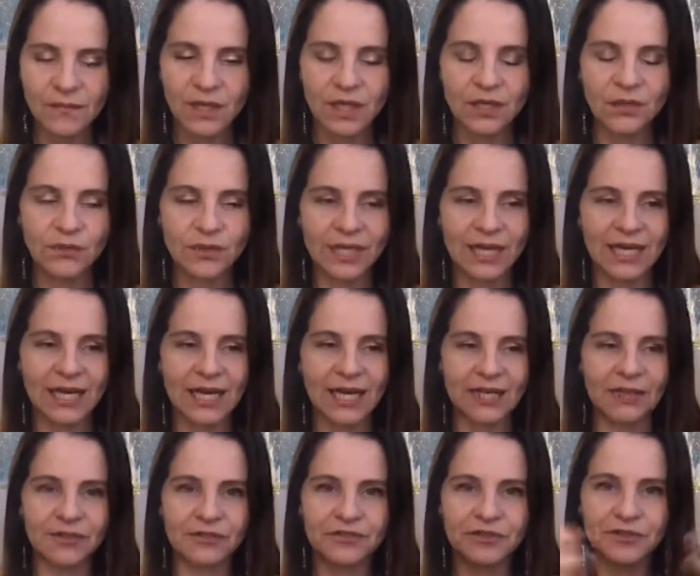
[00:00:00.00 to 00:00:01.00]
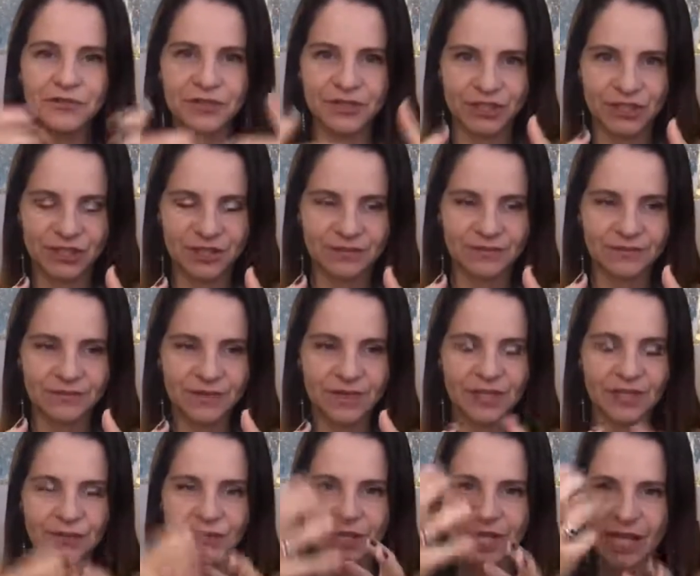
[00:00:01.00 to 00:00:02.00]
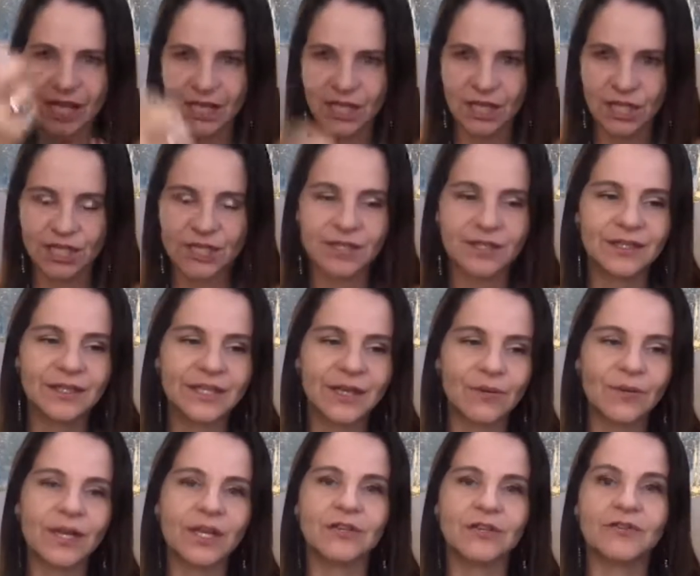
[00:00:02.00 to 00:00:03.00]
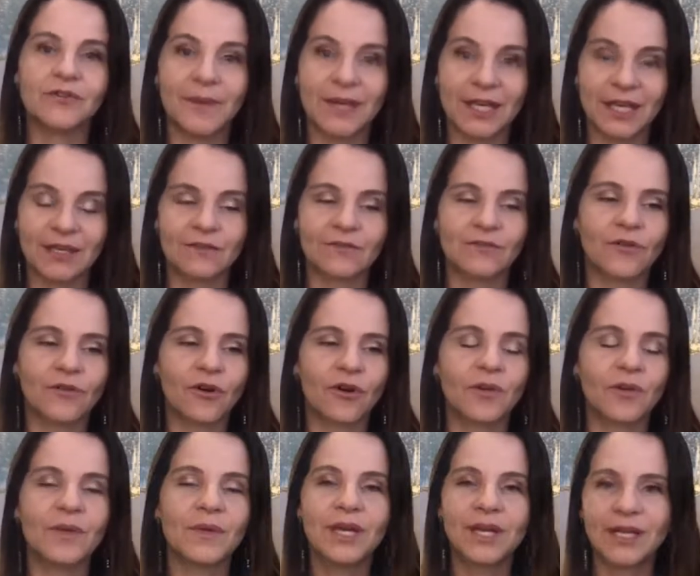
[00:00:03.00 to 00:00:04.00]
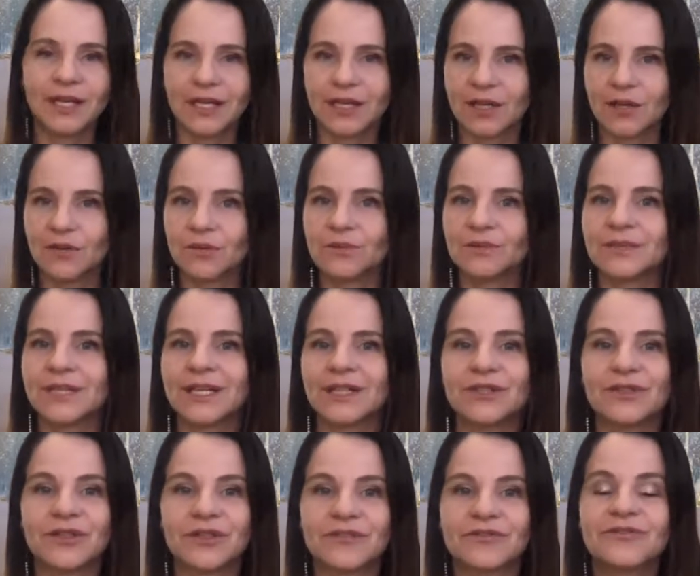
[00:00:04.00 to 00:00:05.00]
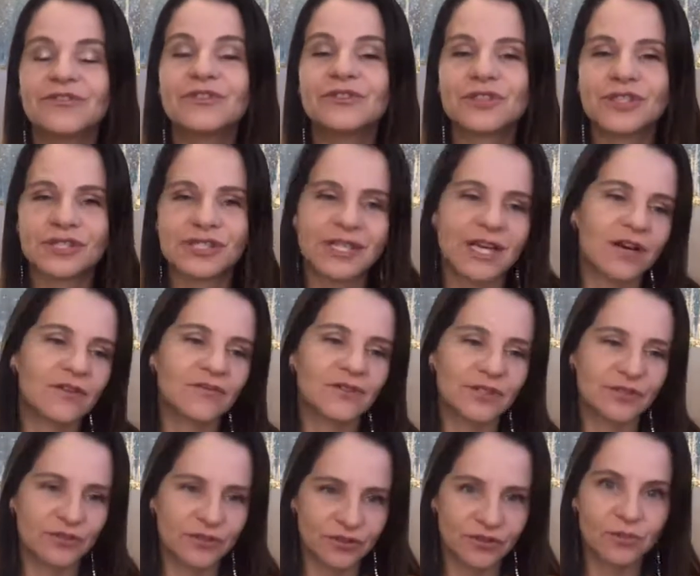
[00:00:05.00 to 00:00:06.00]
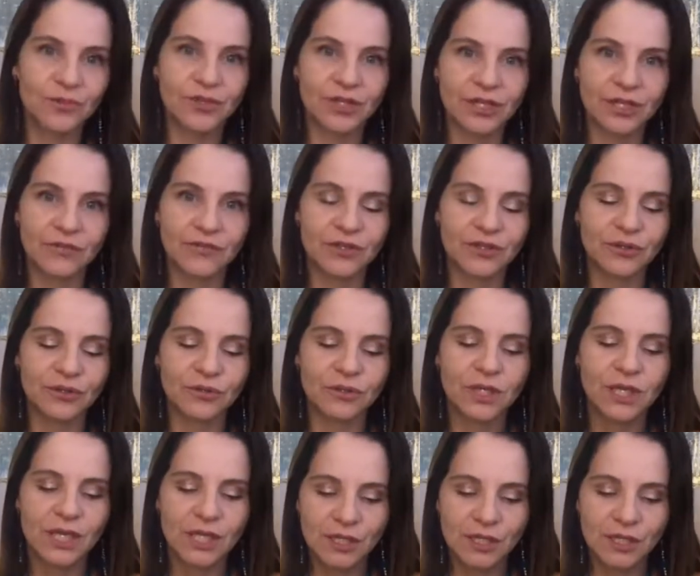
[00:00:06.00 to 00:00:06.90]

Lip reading: and we align with your vision, and we anchor that way of being from, that your future self is going to bring for you.